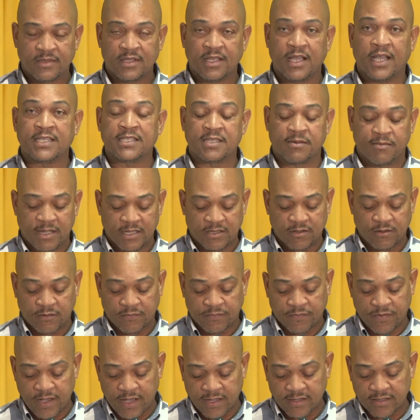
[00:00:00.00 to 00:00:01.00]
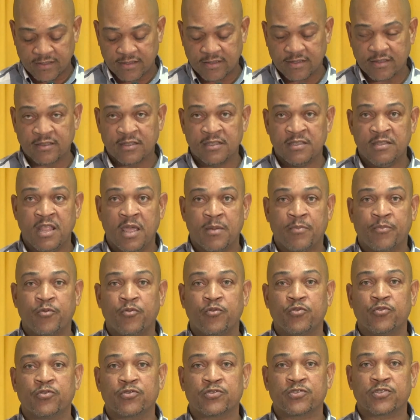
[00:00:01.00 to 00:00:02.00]
As a matter of fact, the
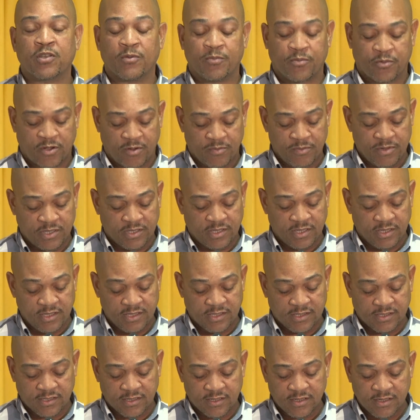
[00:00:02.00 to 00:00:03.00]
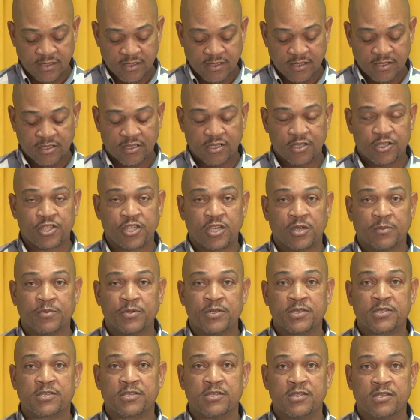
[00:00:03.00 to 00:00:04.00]
NEPO subcommittees, the
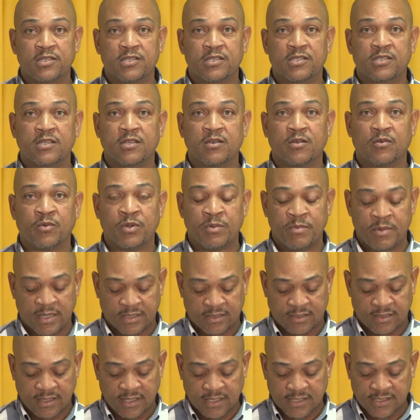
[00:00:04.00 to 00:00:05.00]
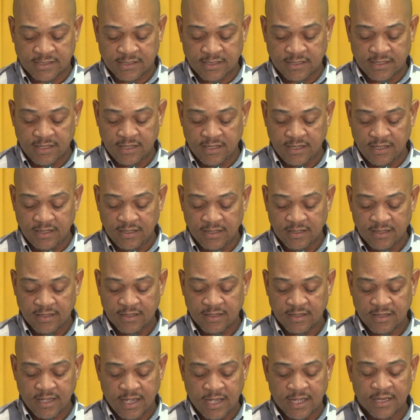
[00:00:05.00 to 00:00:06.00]
chairpersons, we met yesterday,
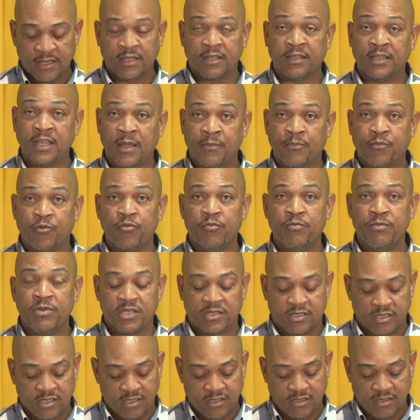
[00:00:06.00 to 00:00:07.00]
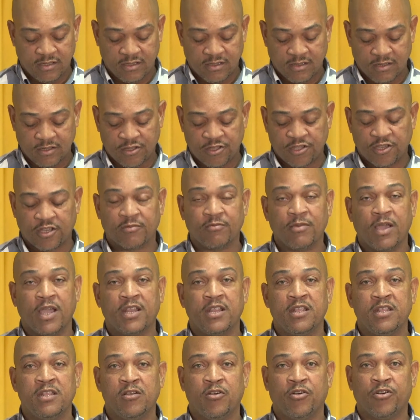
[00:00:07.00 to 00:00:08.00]
and a NEPO meeting chaired by
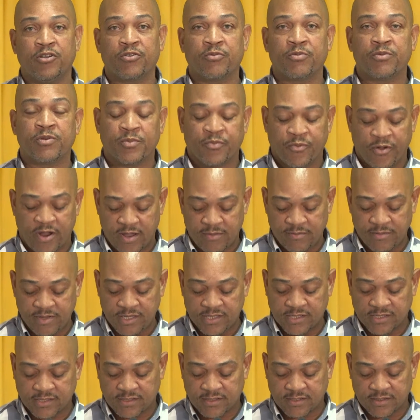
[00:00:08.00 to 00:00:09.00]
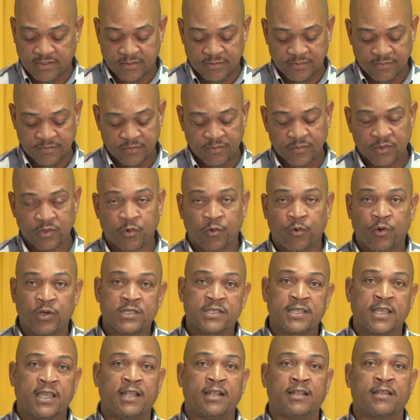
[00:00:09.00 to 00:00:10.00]
the Honorable Prime Minister
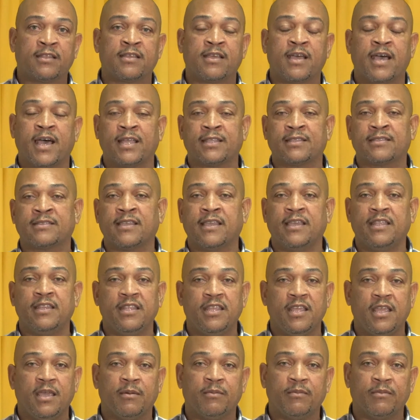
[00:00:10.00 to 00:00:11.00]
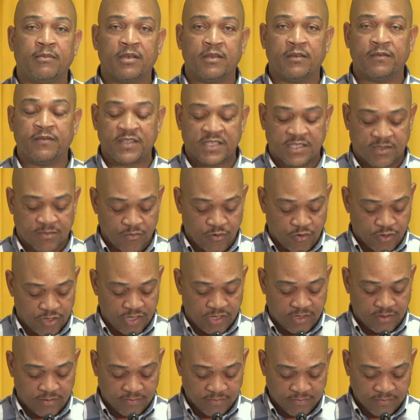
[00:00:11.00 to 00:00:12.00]
was held at 10 a.m. this
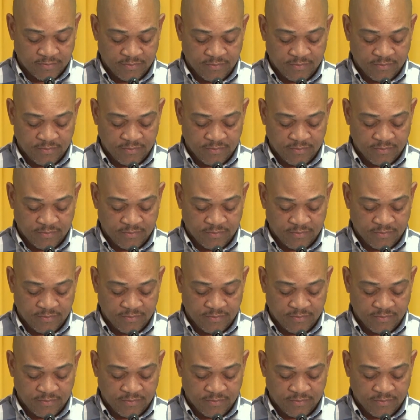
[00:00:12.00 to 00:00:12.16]
morning.